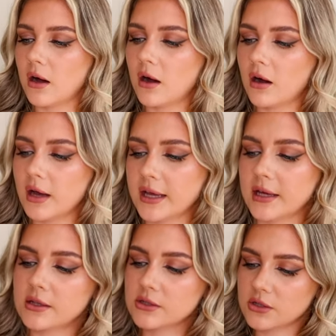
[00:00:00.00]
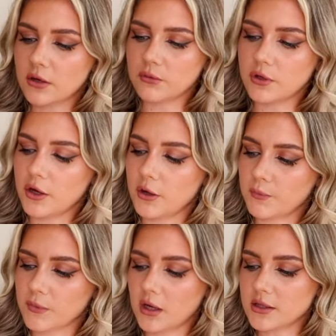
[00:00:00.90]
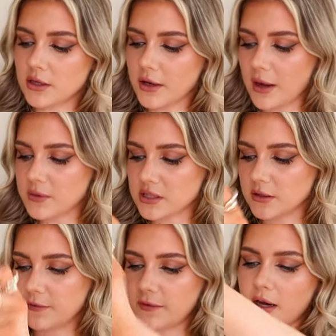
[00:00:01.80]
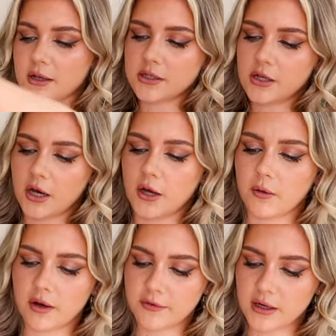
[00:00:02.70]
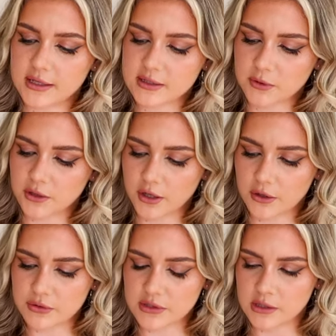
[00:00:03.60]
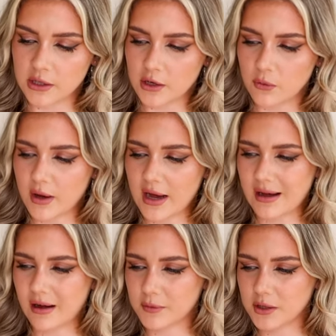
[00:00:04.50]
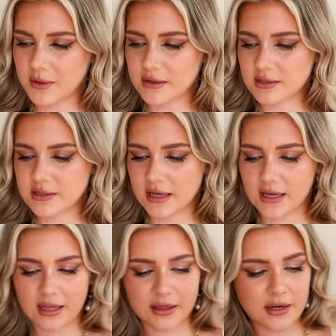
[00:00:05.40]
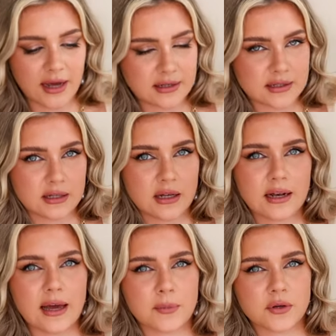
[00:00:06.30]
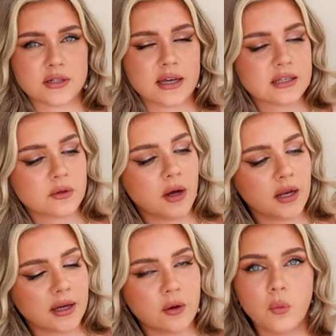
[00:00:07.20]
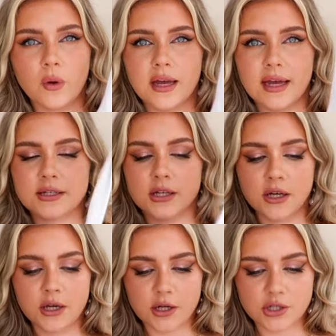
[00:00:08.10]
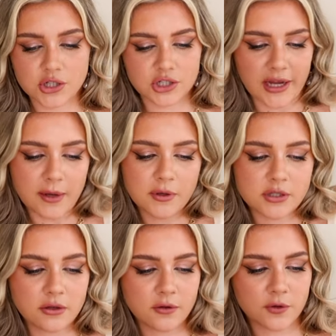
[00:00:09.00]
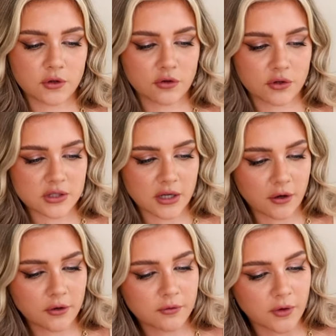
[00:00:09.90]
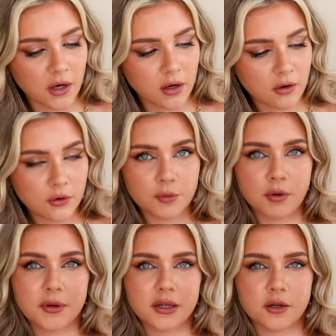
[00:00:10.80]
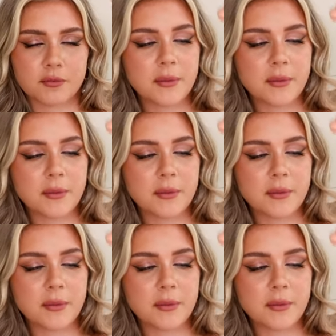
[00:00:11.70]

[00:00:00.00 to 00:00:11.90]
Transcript: I don't know how it's gonna fit. I don't know. I feel like it's one of those where I'm gonna be able to see in the next clip, because it is quite like a weird shape. I don't know if you cross it over. Well, you probably could.